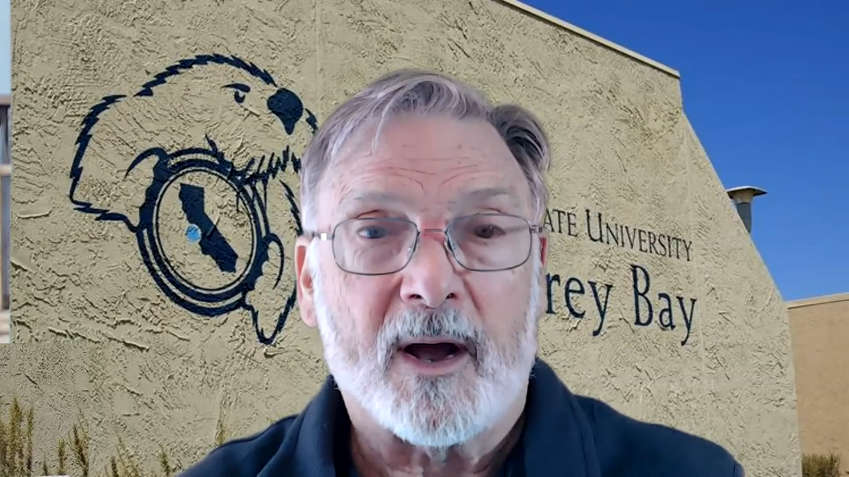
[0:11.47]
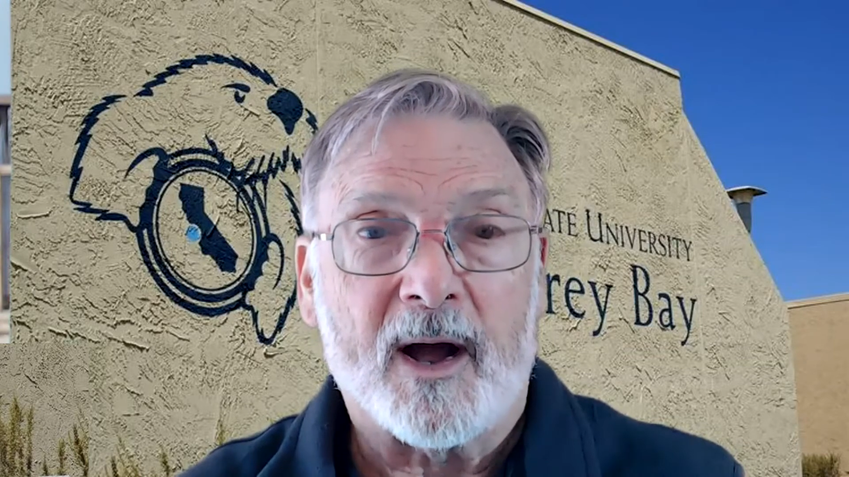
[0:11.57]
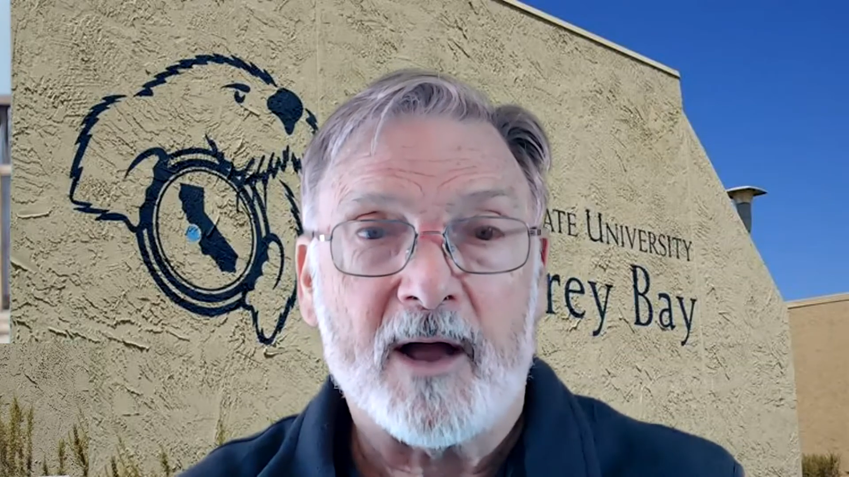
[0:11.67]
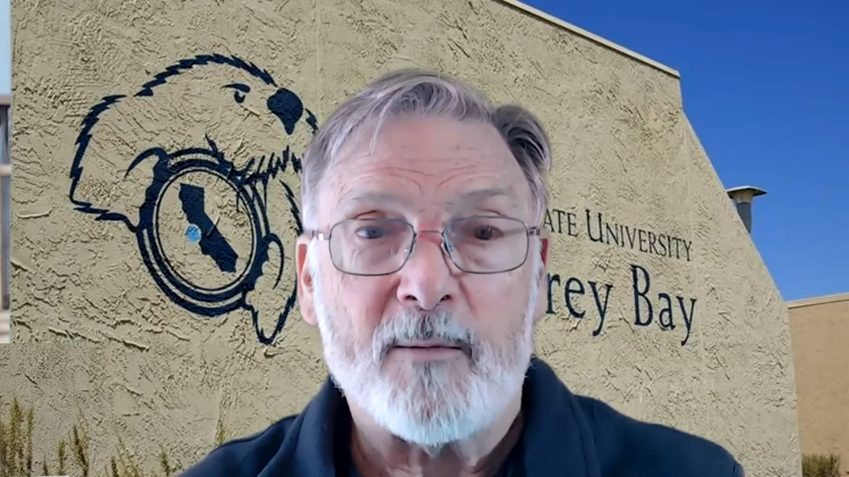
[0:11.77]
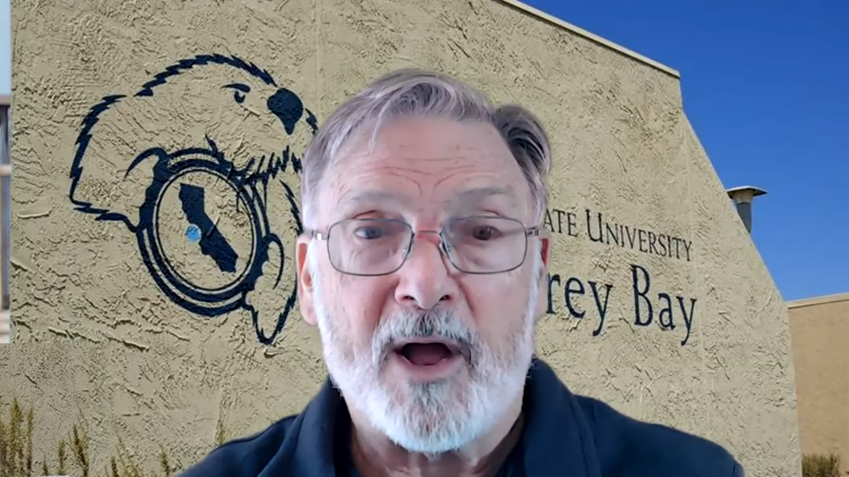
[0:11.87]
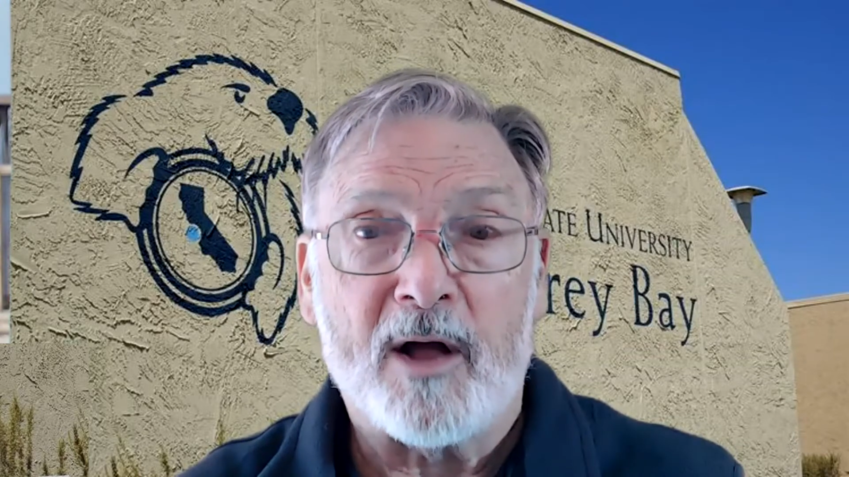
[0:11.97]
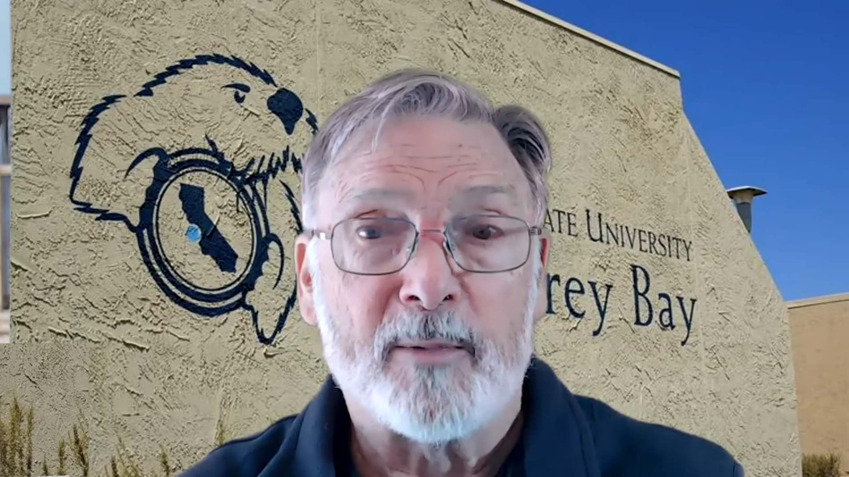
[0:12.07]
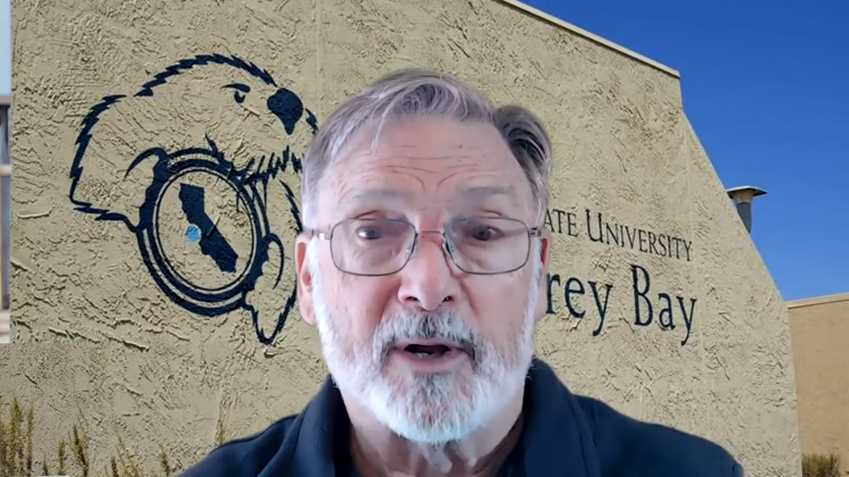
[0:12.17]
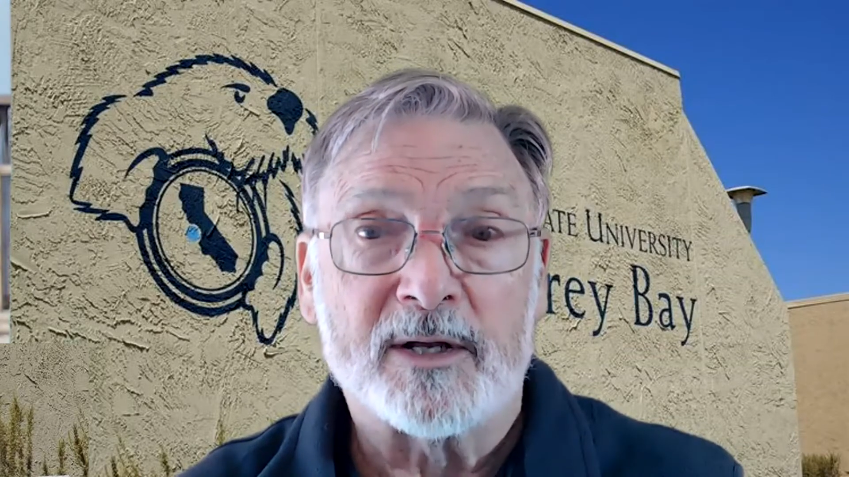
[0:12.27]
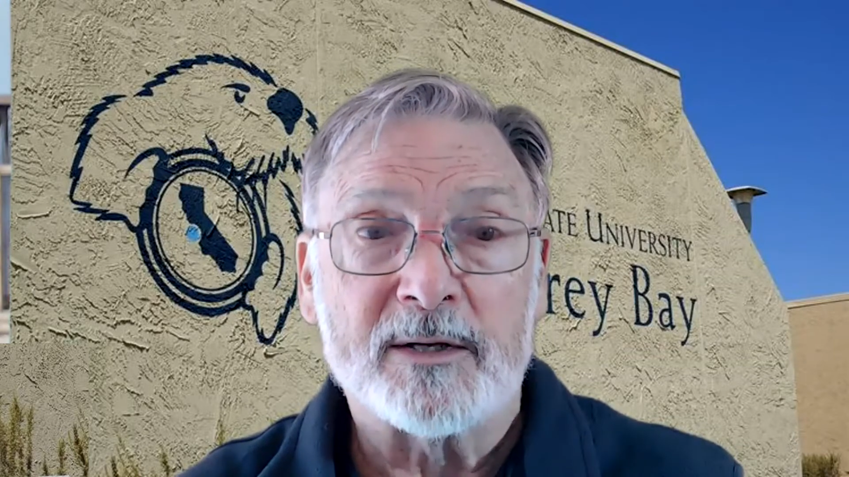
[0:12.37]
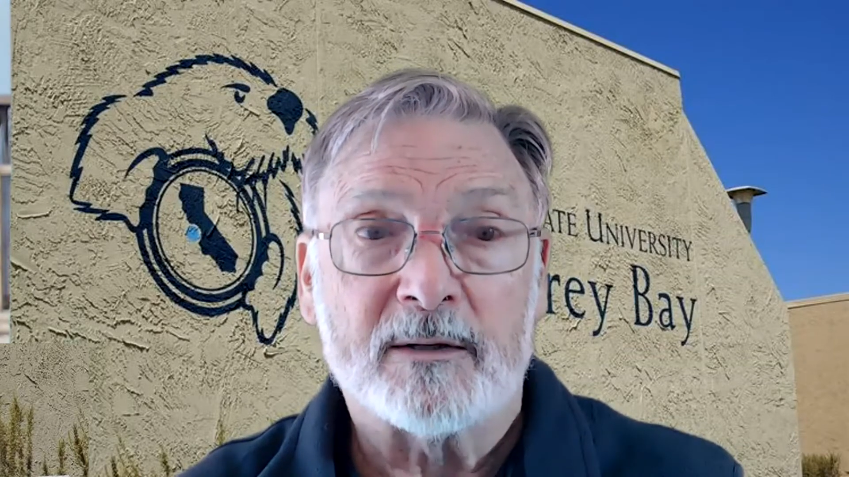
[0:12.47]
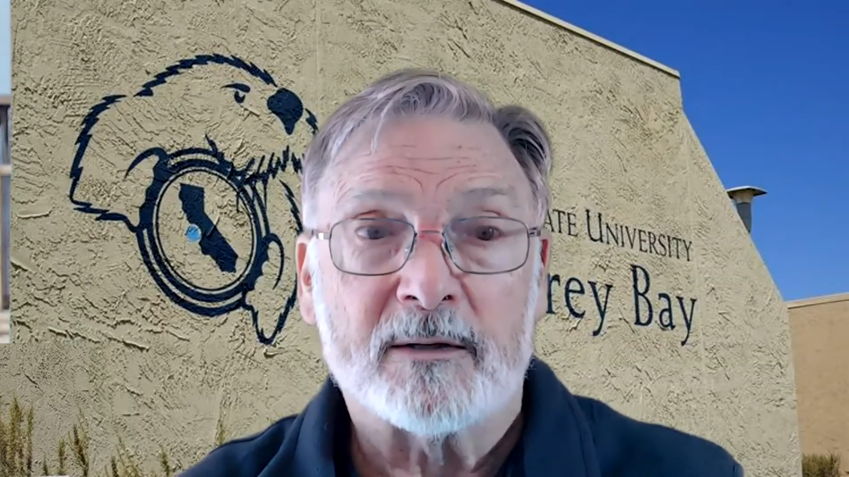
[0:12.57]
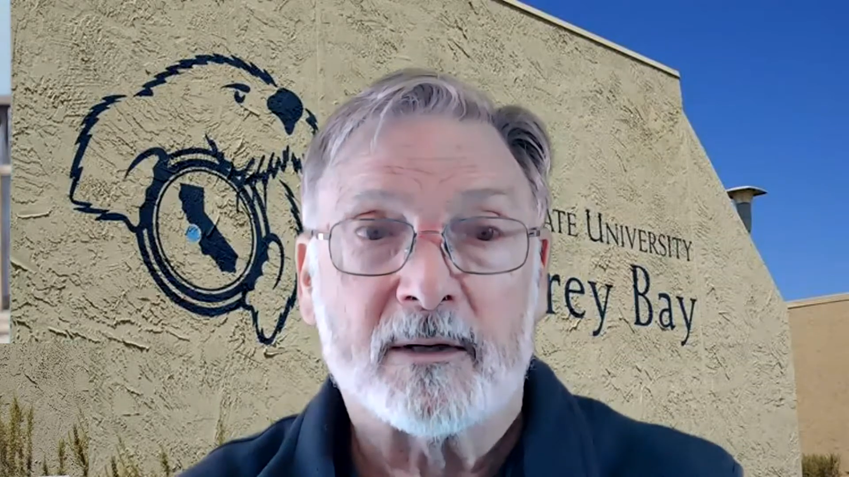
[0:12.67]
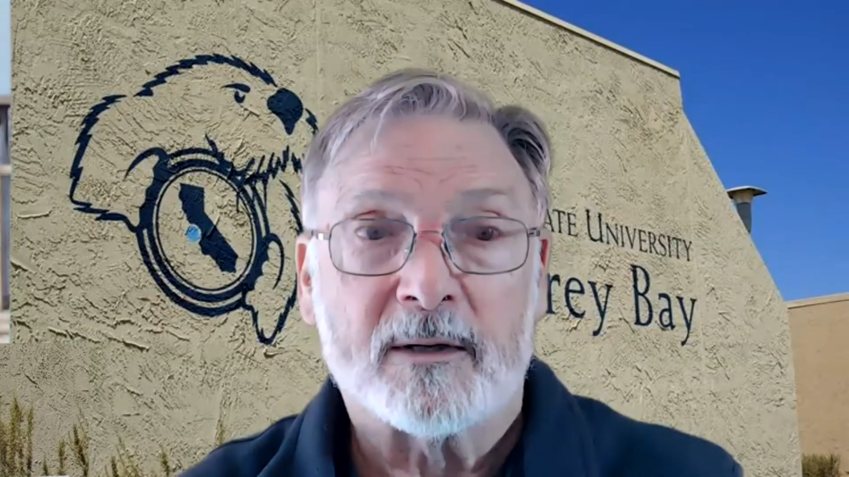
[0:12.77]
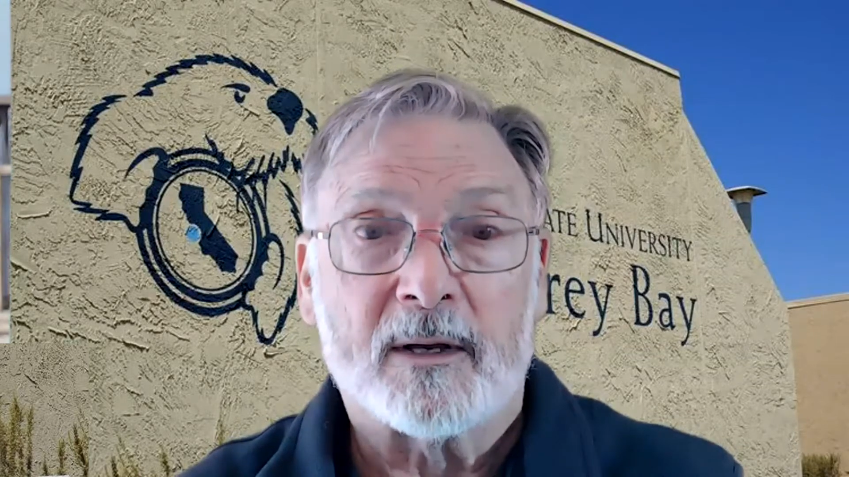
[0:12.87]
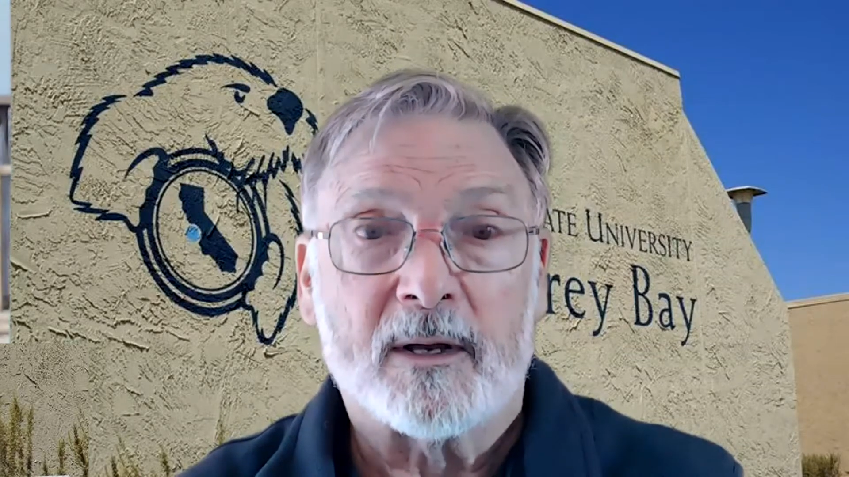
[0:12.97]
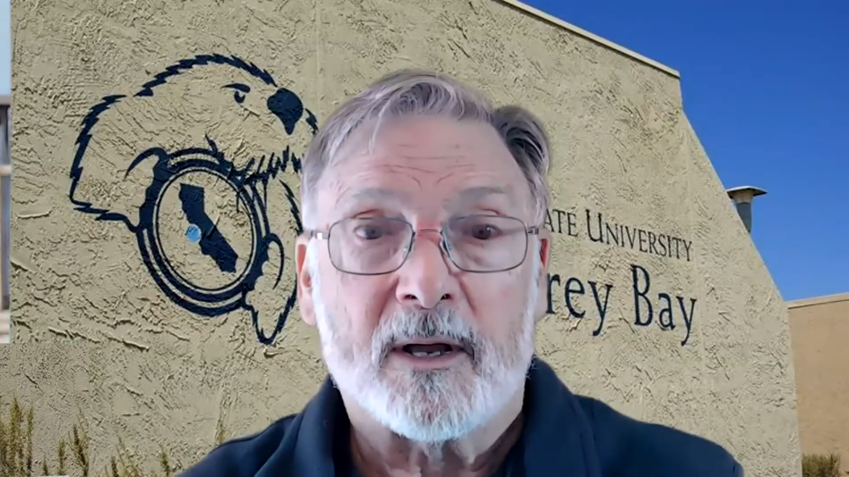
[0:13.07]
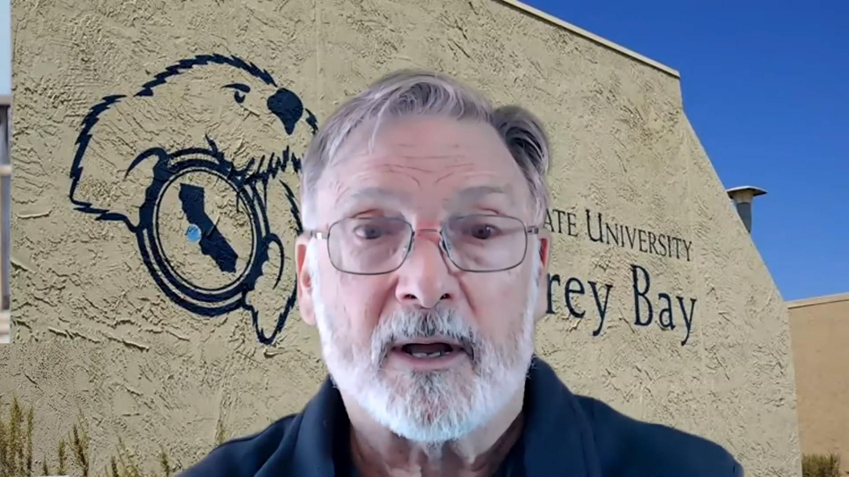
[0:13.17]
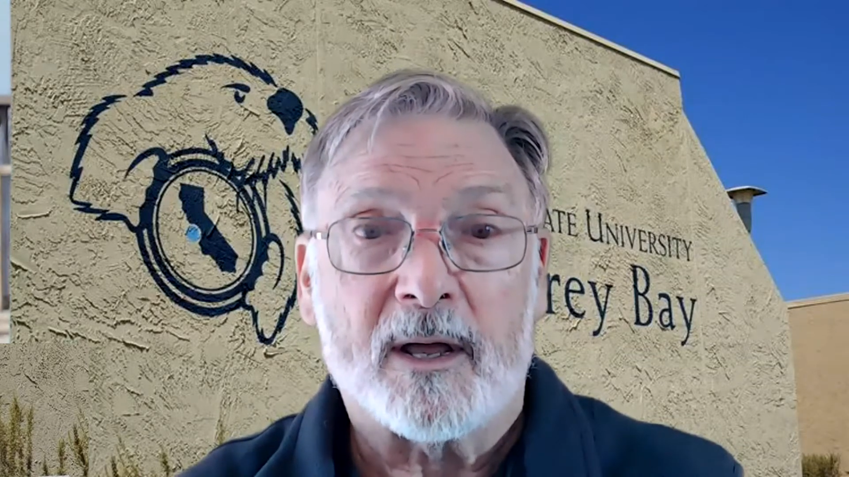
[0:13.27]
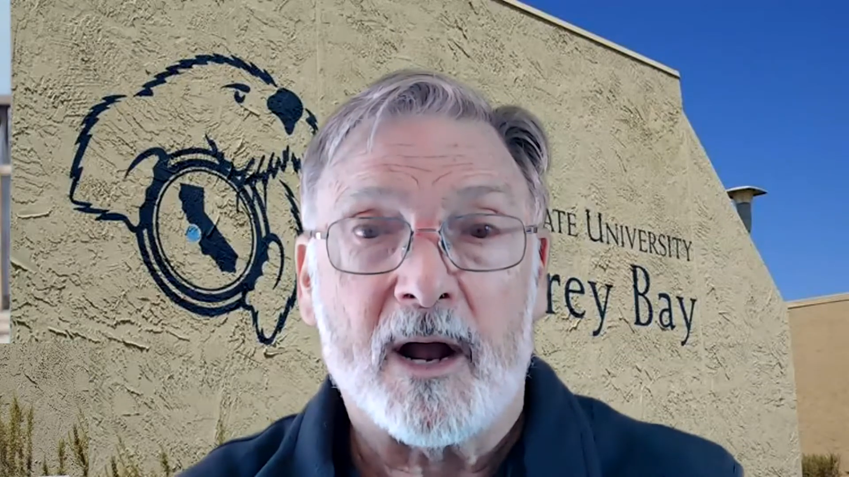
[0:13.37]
I am Hal Millan, and